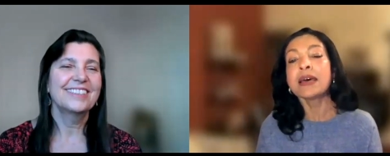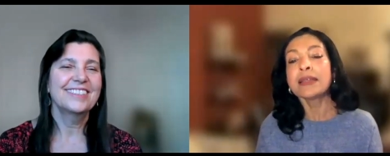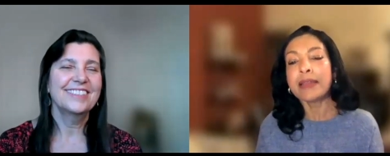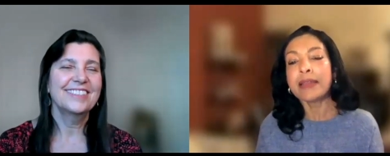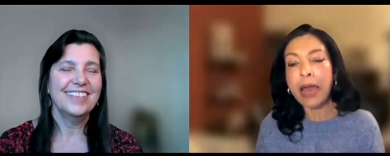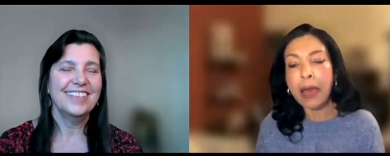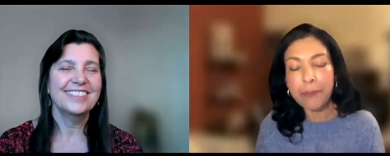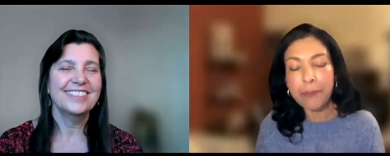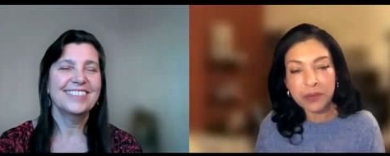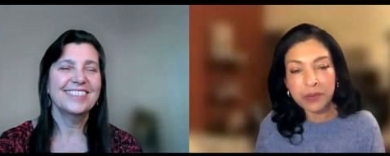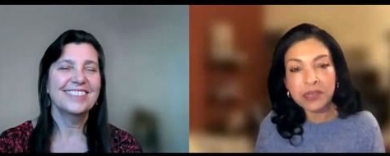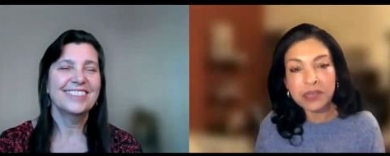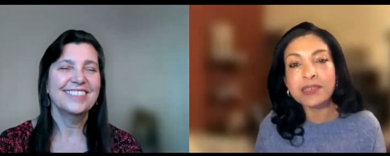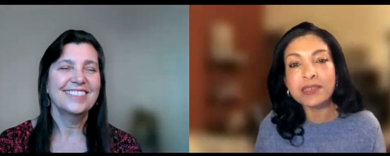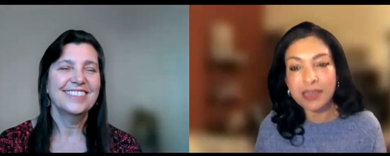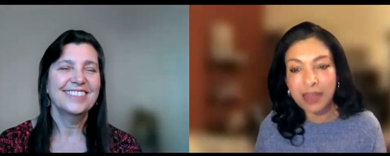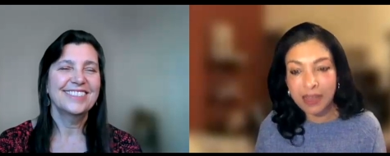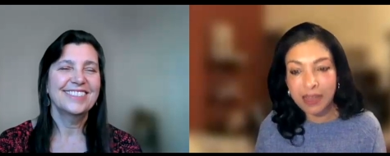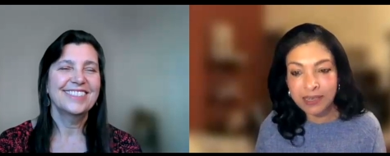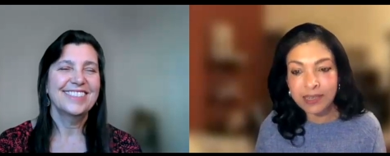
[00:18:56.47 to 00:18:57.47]

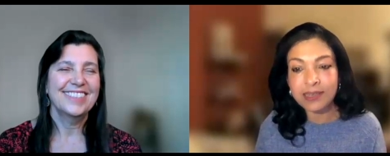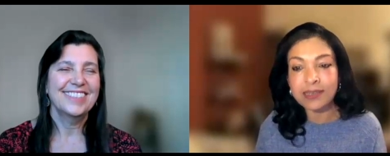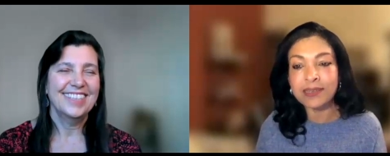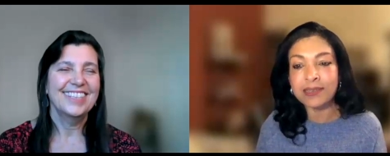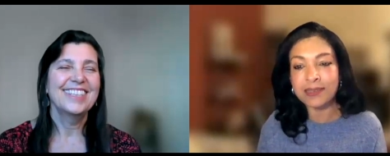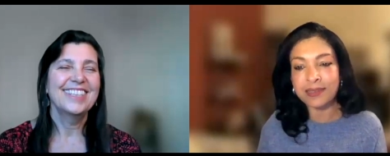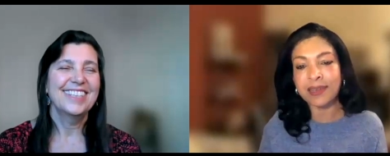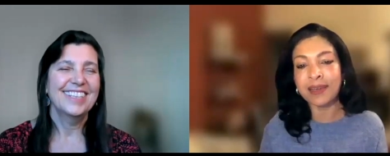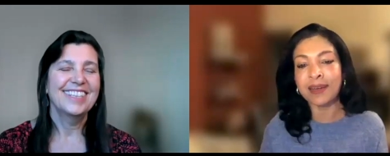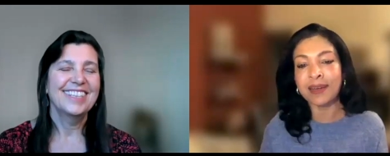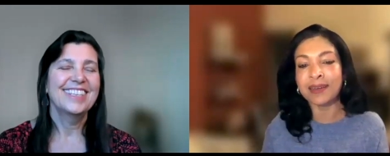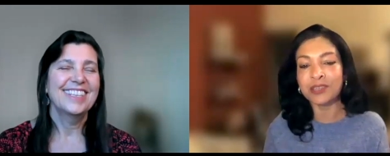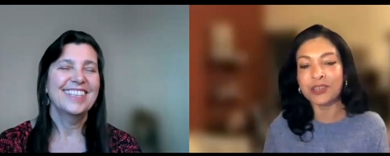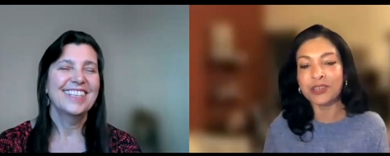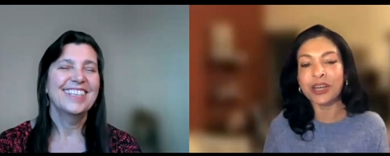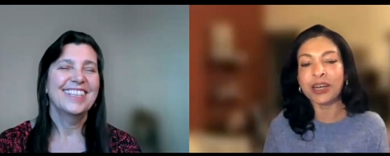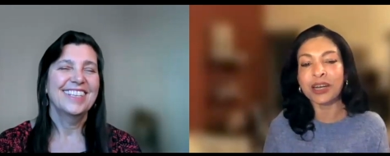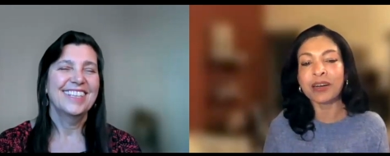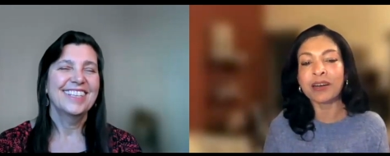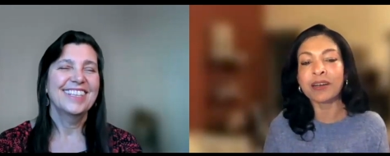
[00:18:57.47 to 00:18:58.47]
Speaker 1: happiness studies. Yeah,
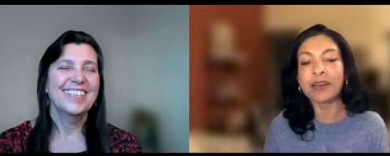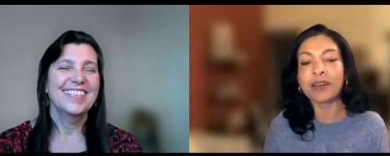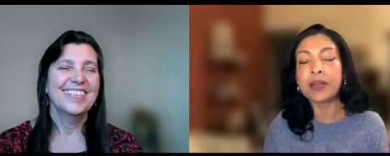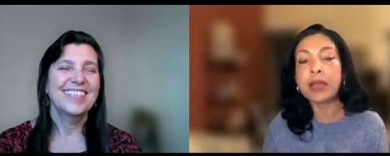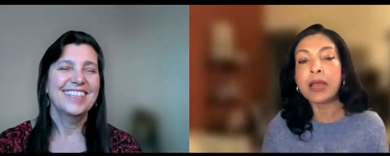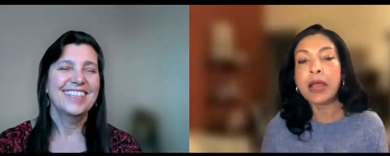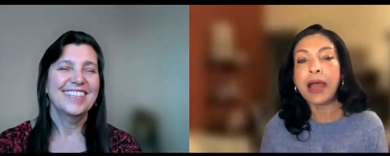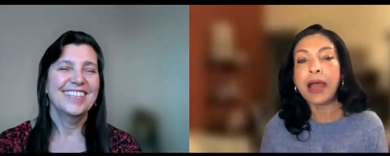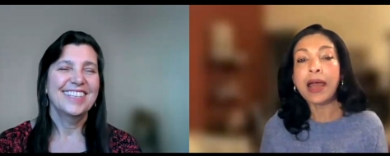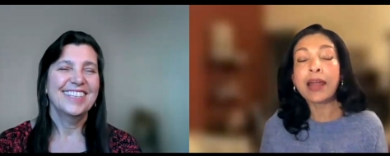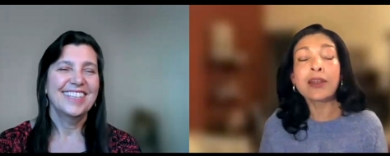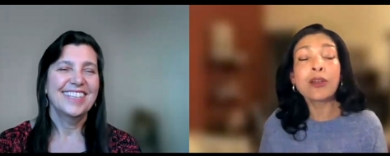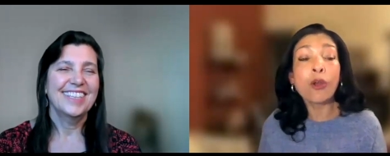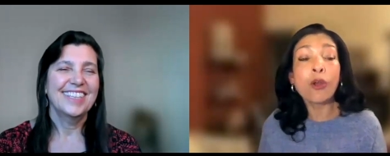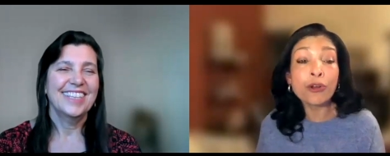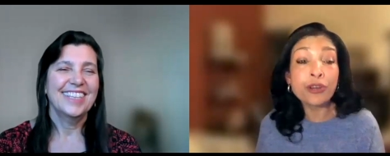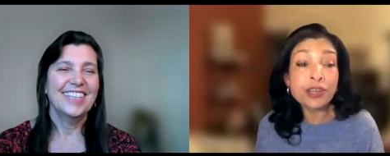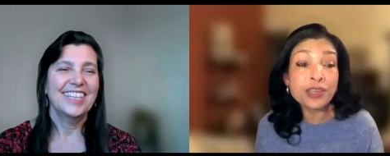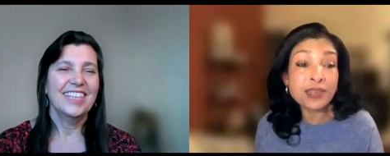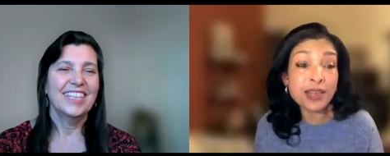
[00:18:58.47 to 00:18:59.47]
Shahar. And
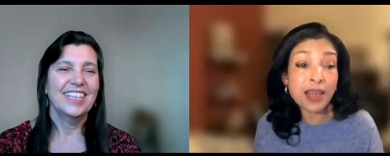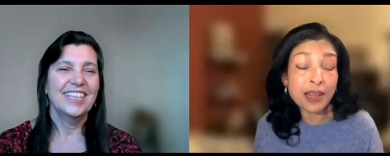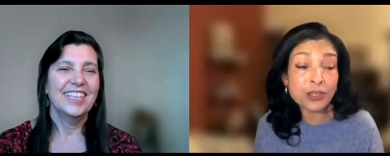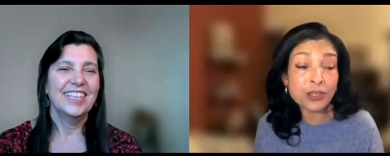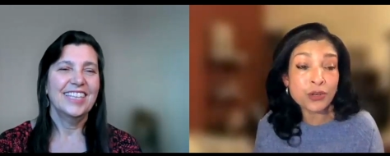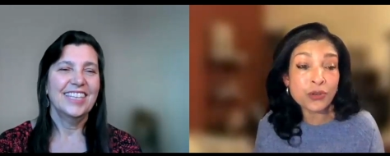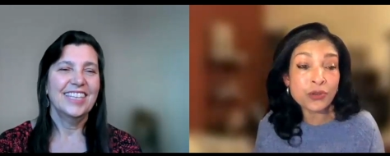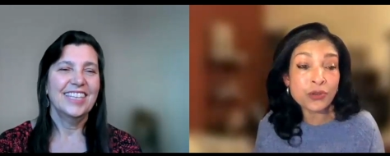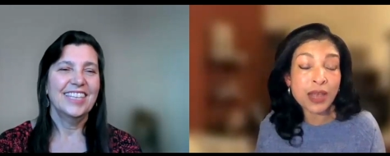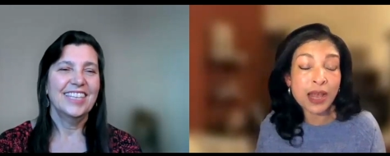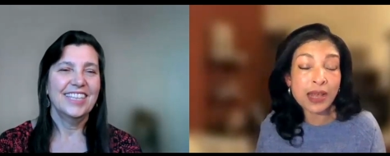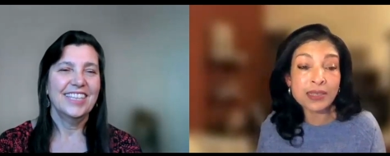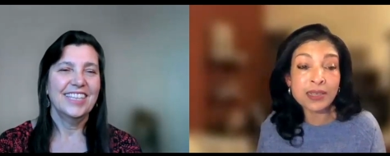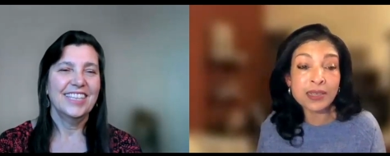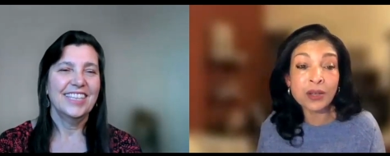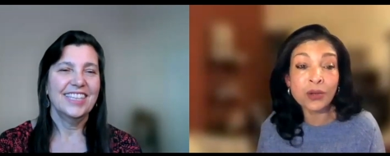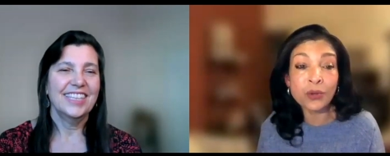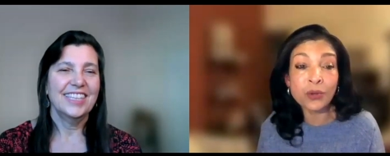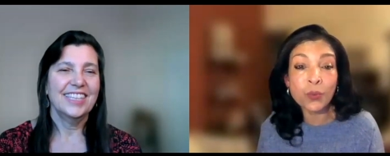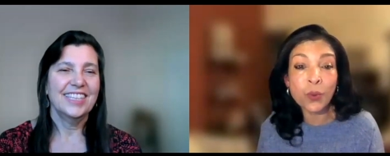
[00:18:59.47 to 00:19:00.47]
Laurie Santos has a
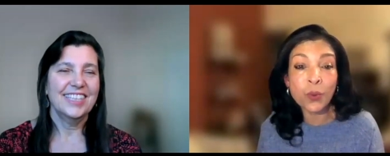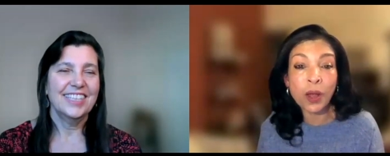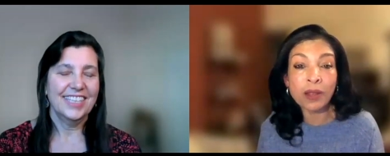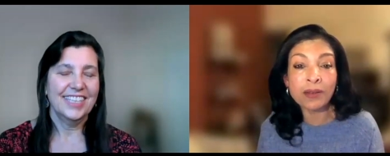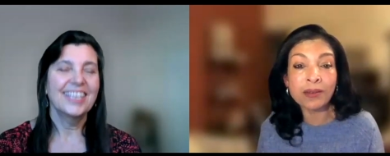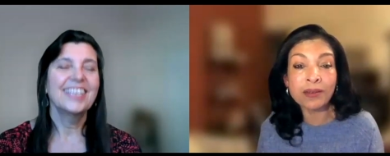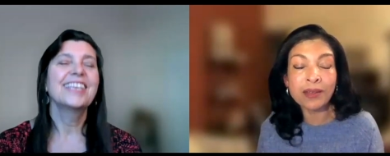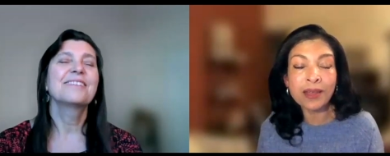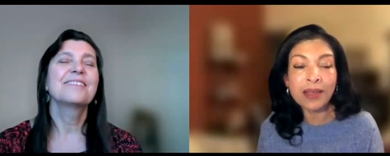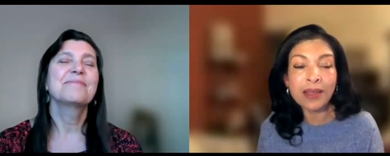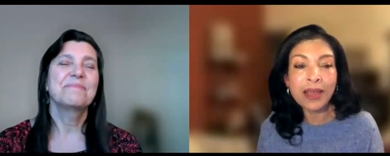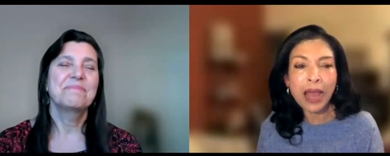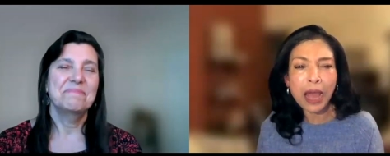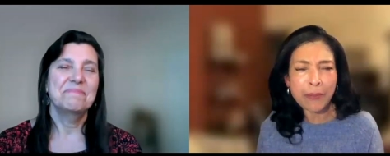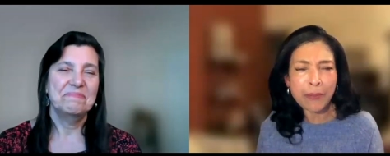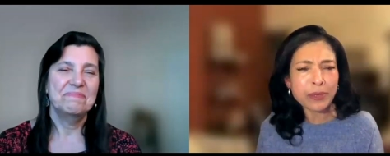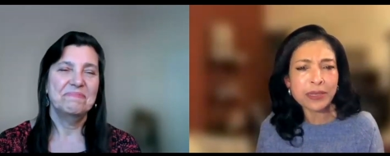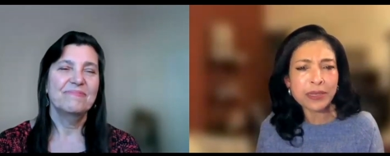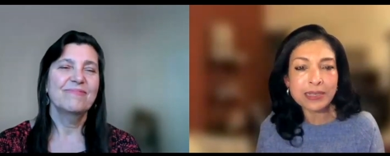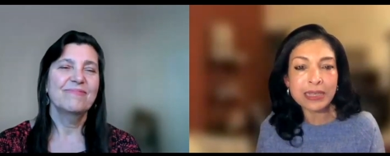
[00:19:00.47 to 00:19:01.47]
good one, yeah.
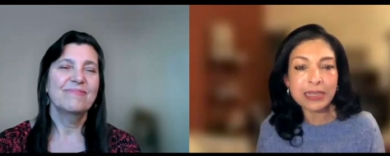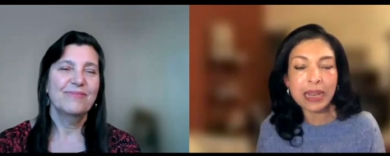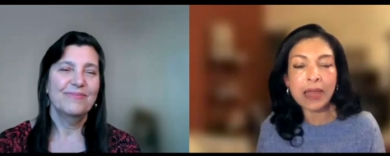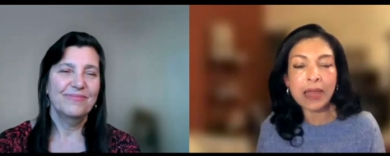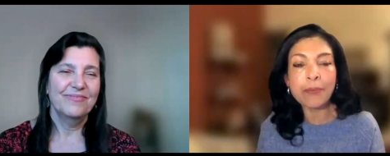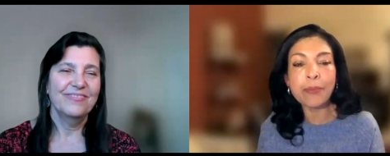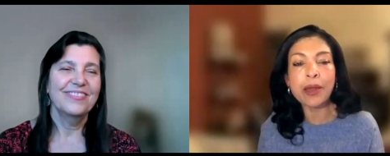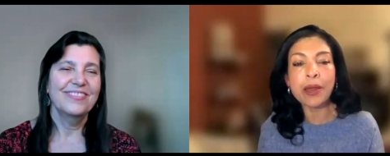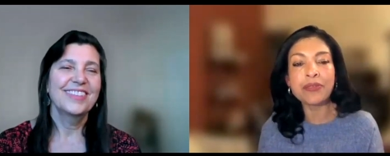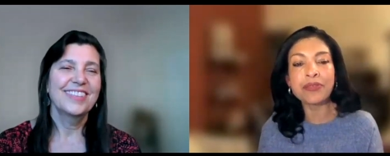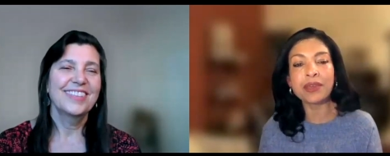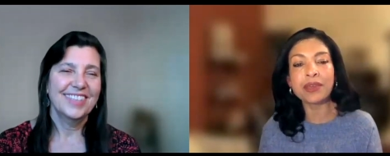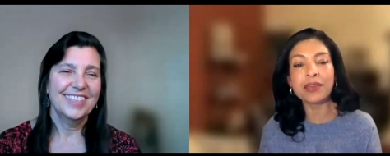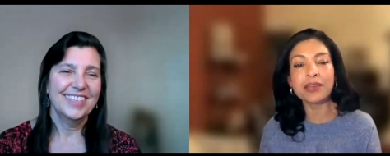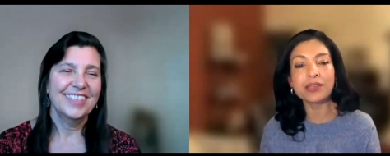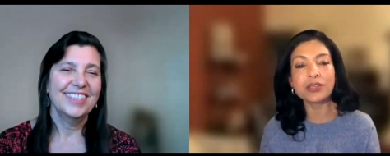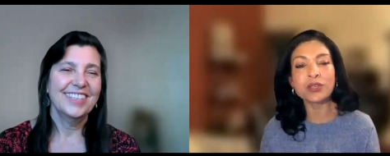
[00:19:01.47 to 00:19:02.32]
Happiness Lab, I think it's